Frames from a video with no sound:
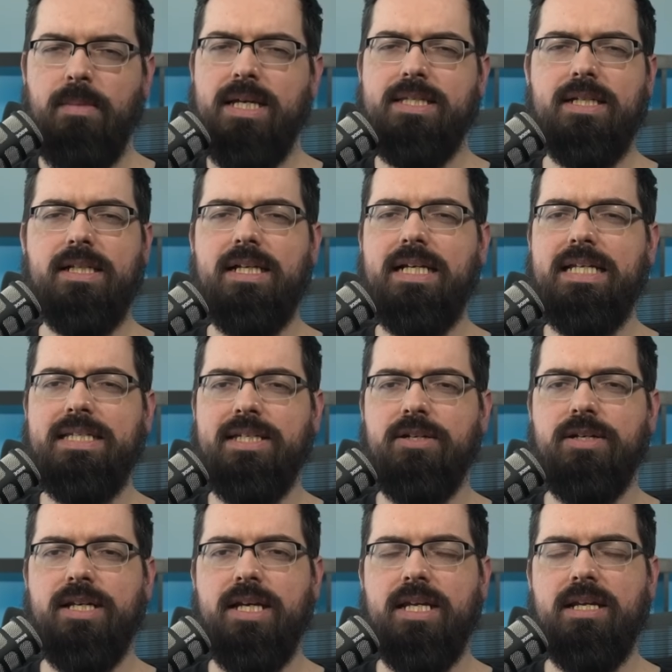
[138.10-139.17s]
Makes it a lot
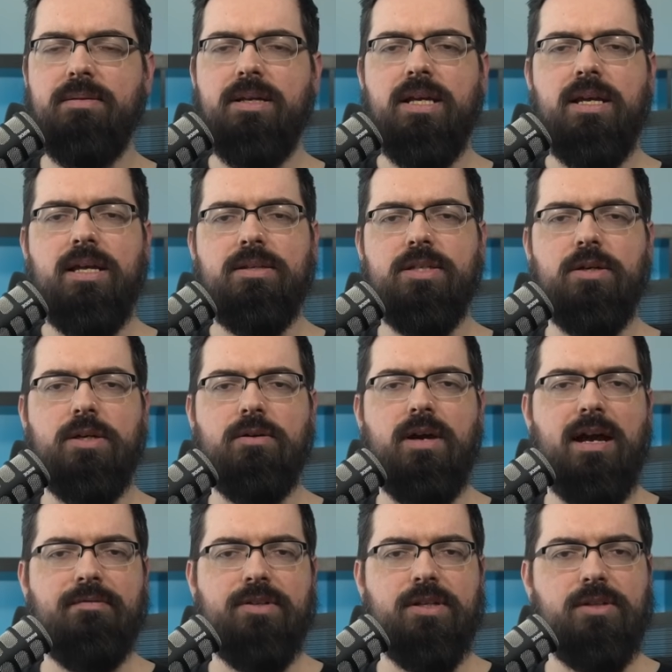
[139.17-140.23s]
easier to get it, so you
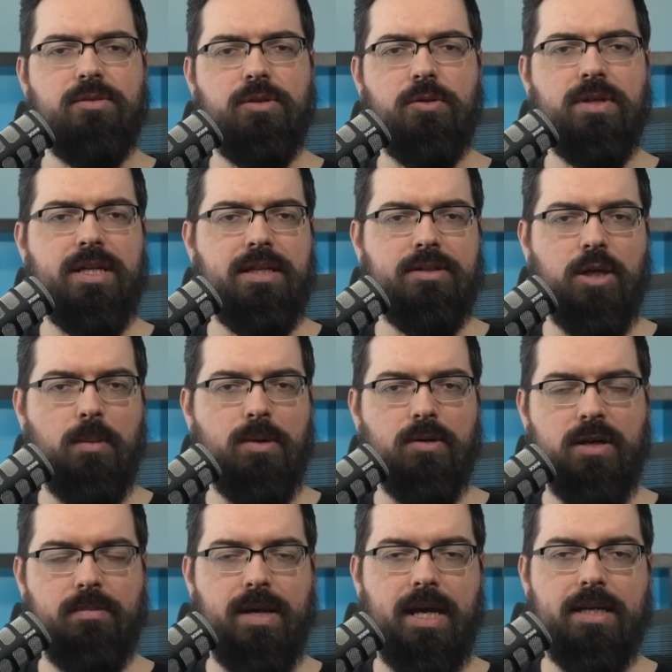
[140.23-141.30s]
don't have to do the terminal
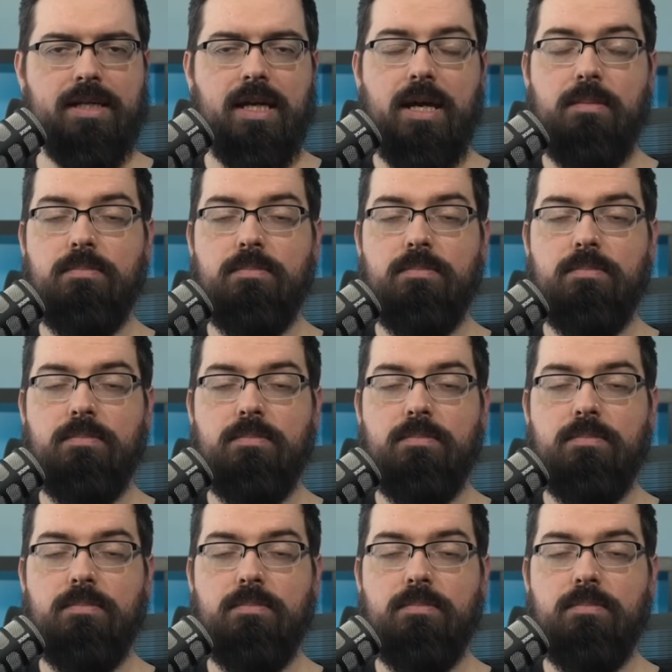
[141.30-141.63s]
command.